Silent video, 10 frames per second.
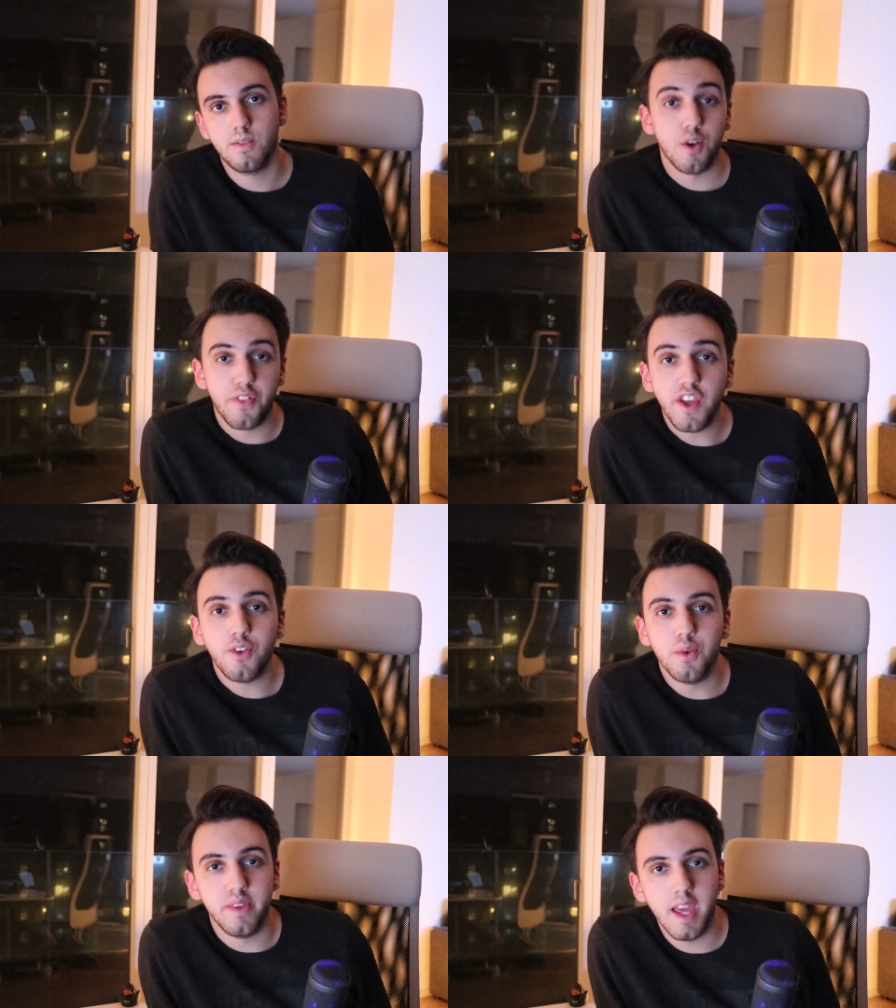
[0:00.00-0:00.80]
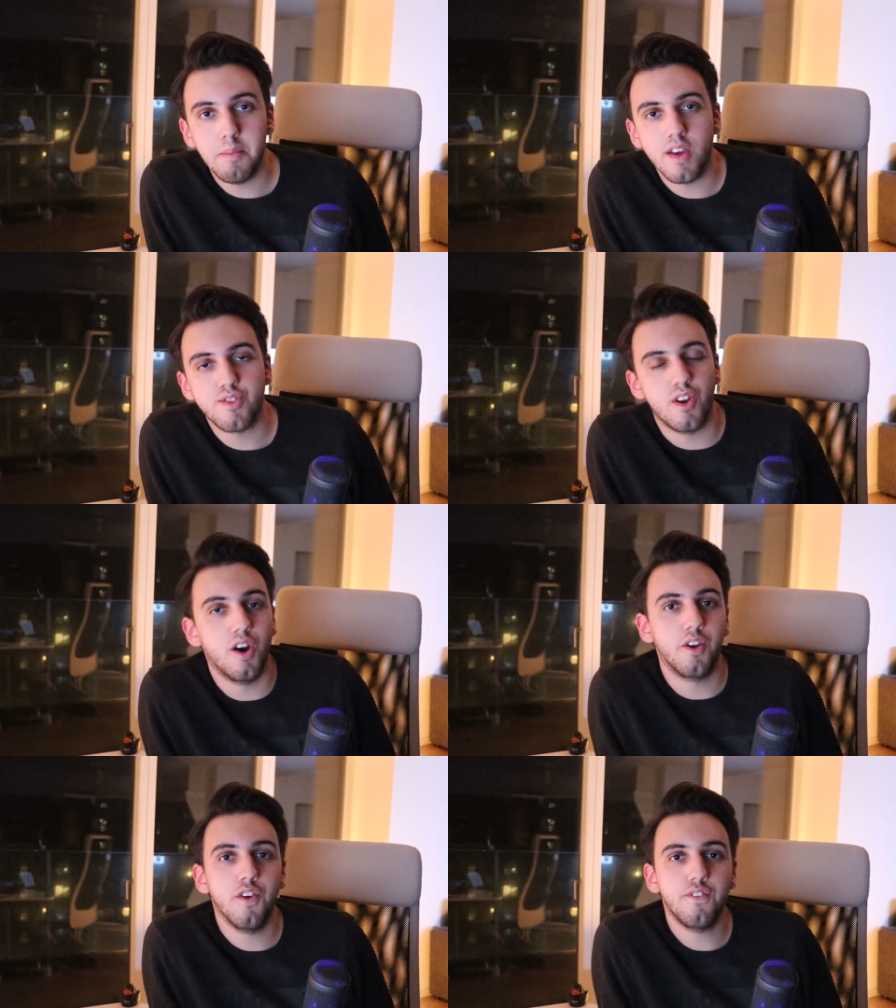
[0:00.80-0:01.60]
So thank you Game Master
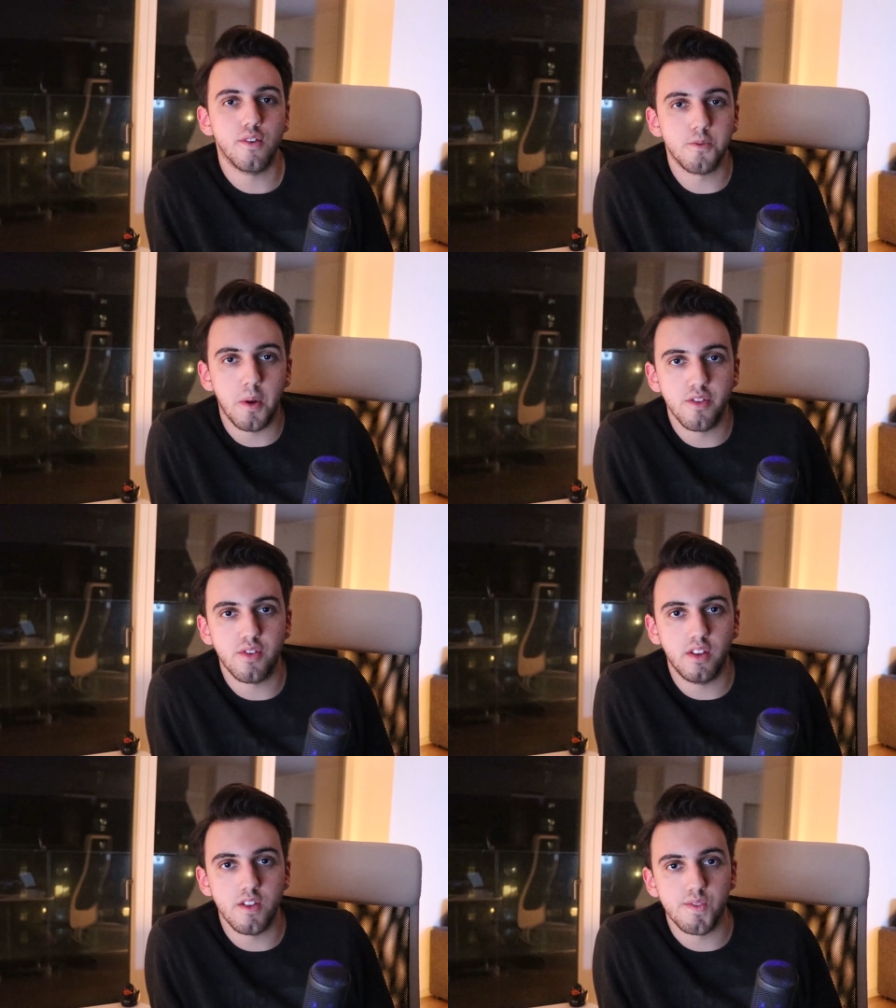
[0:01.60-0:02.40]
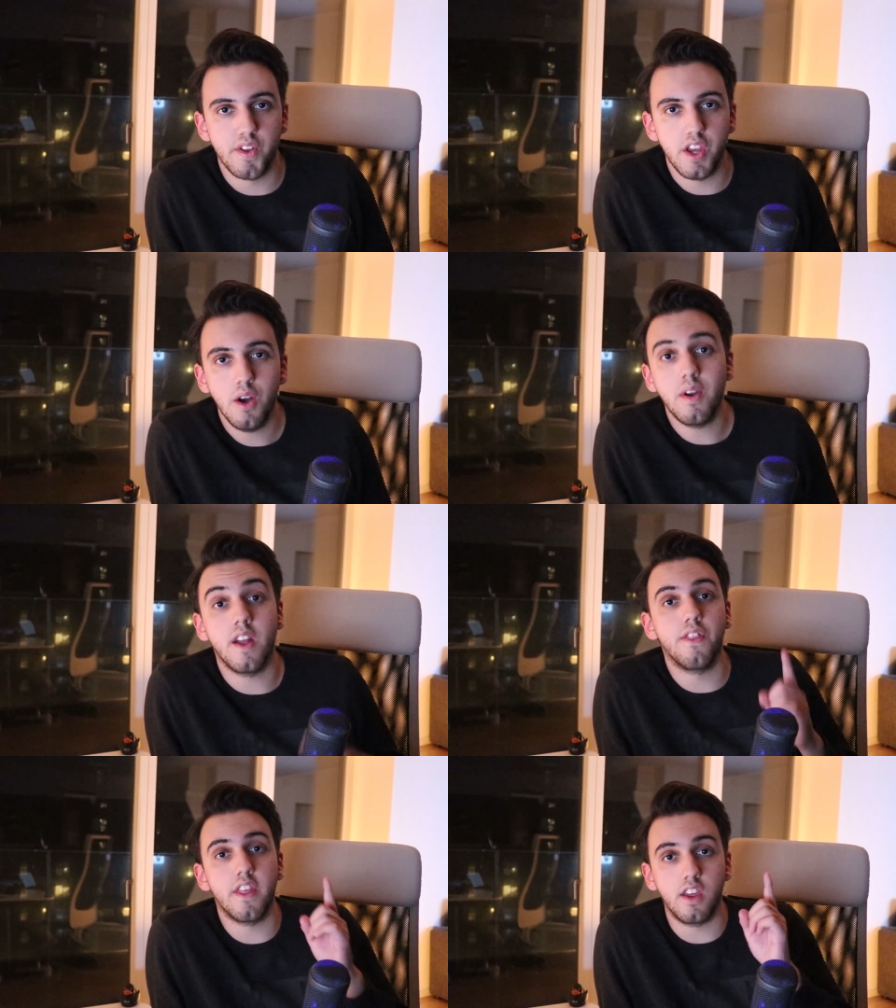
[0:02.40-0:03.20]
Audio for sponsoring this video
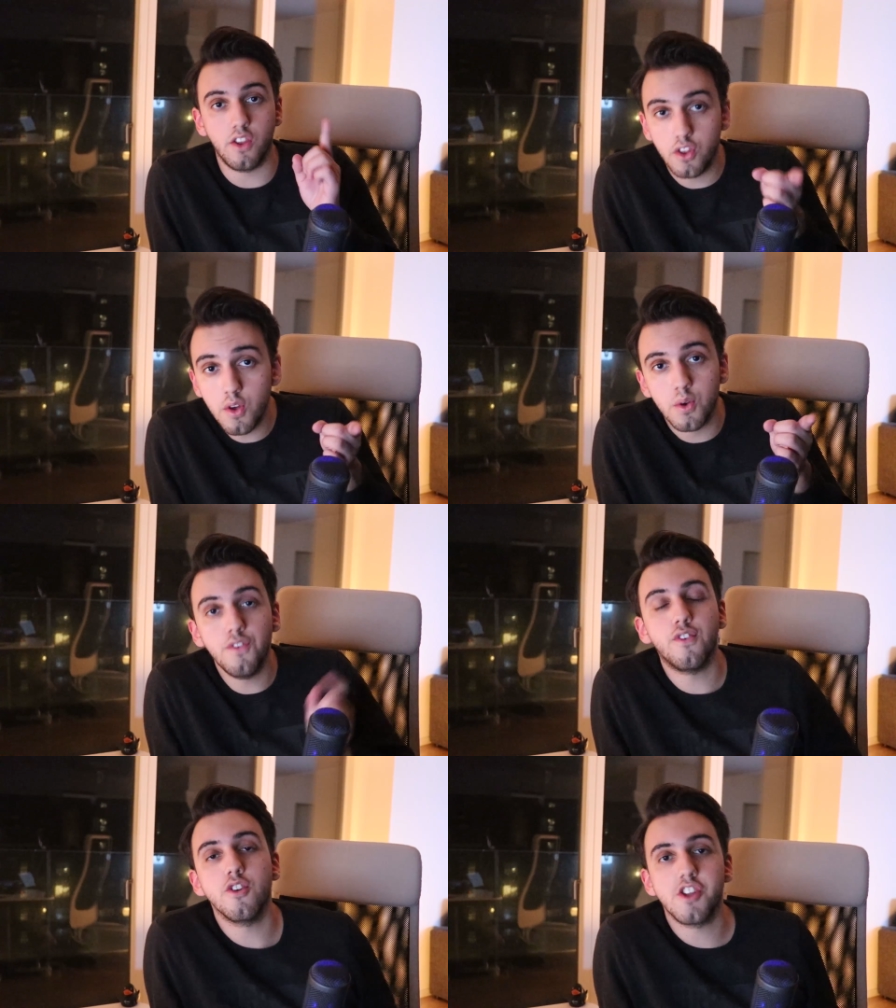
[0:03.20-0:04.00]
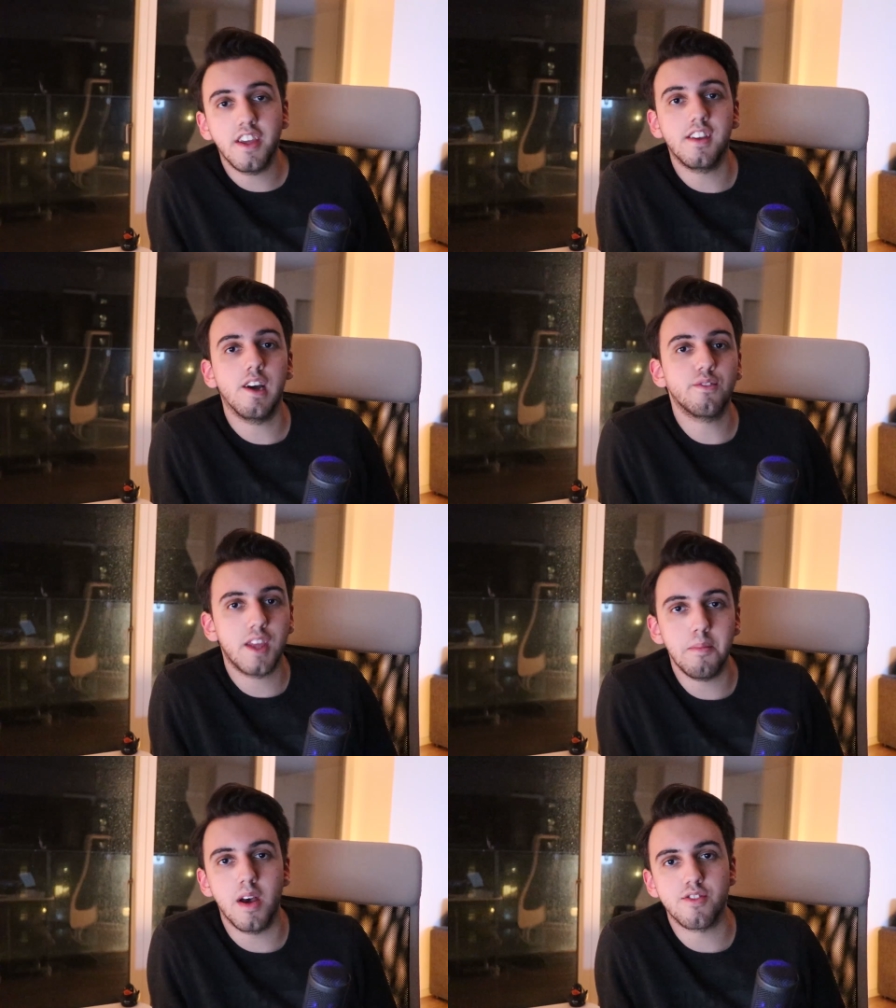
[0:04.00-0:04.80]
and thank you for checking out
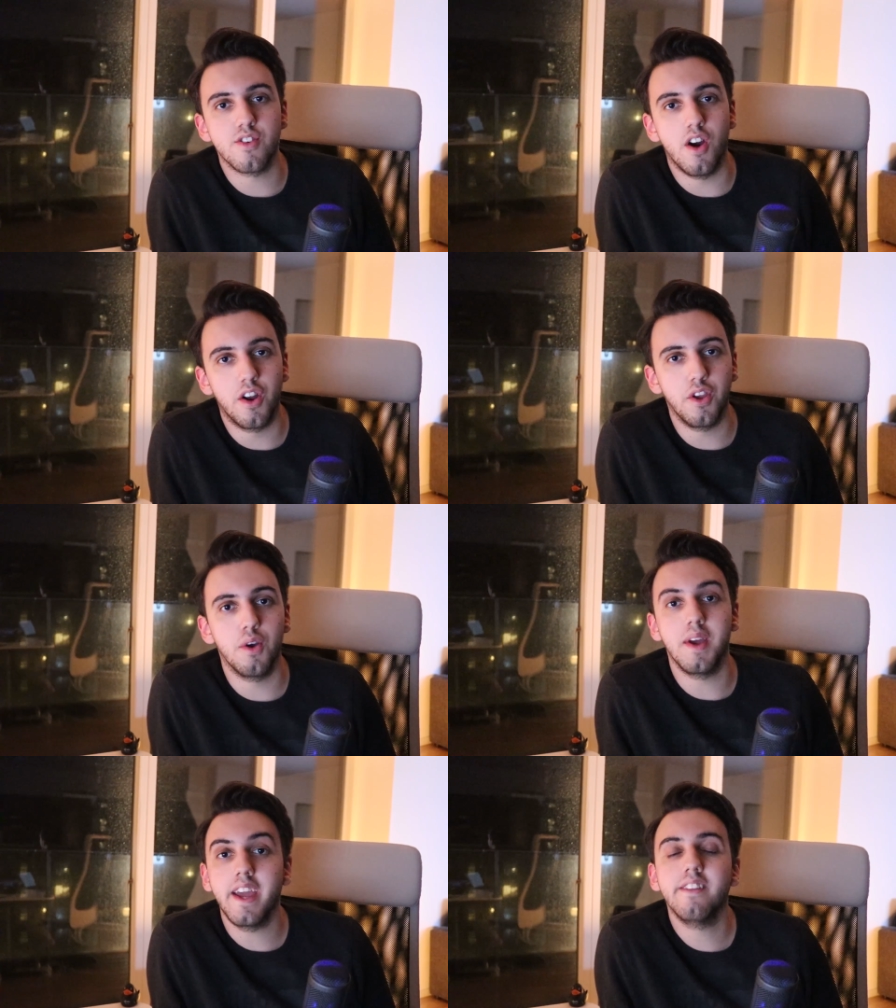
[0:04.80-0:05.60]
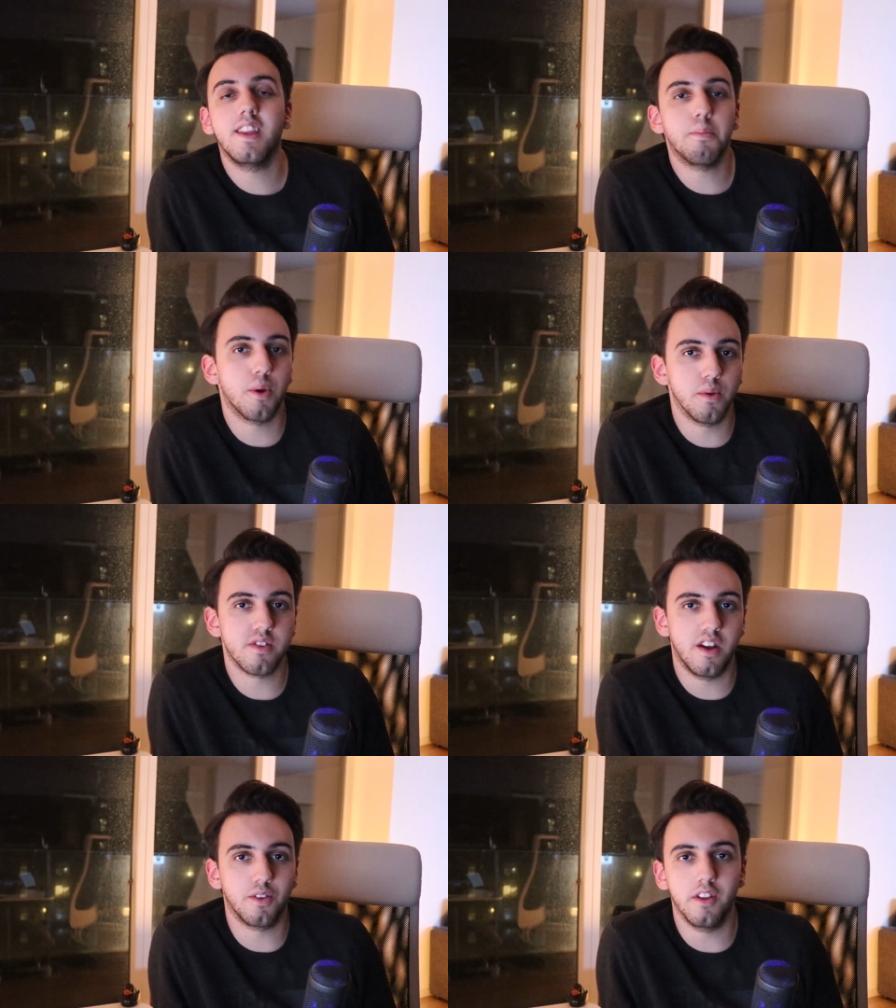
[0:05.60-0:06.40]
Game Master Audio and the Pro
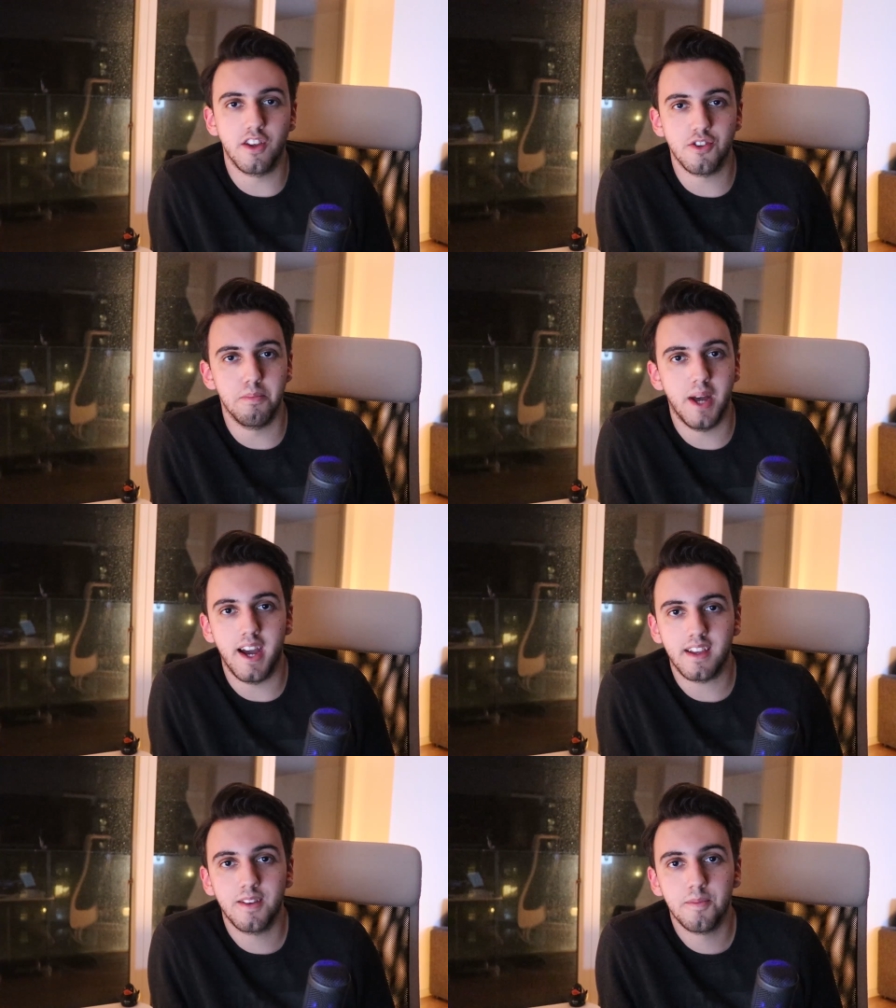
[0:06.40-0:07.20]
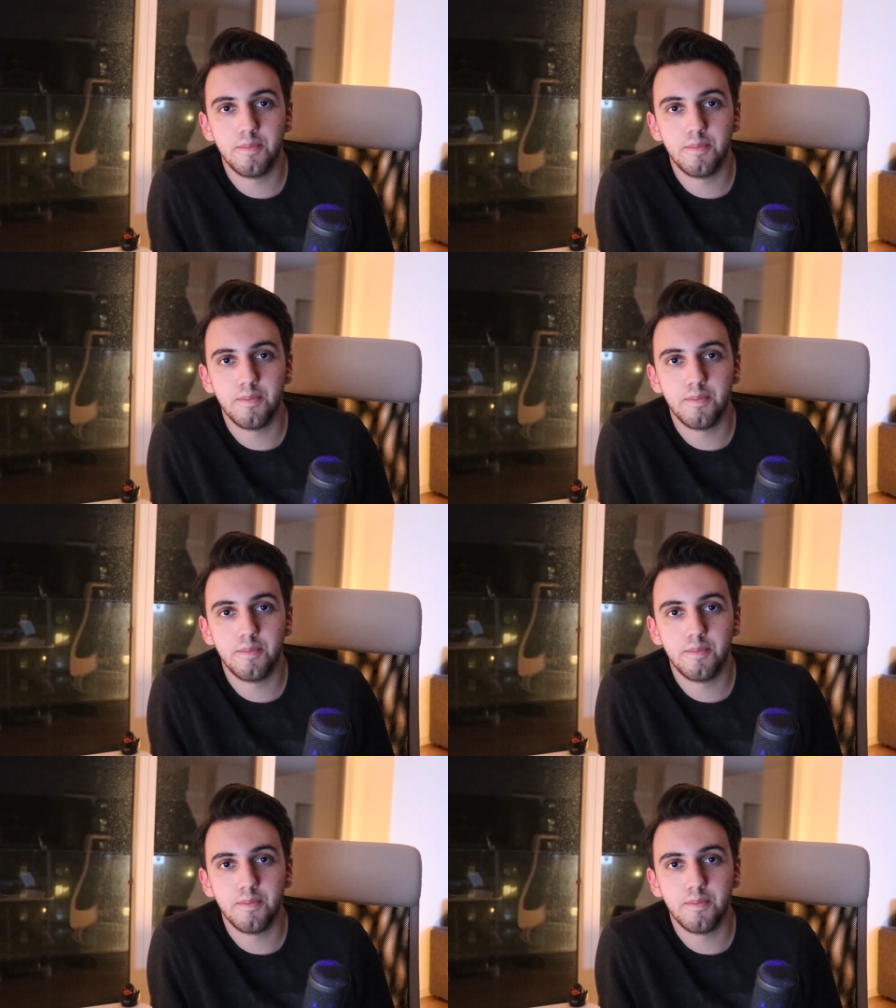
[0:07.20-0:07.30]
Sound Collection Pack.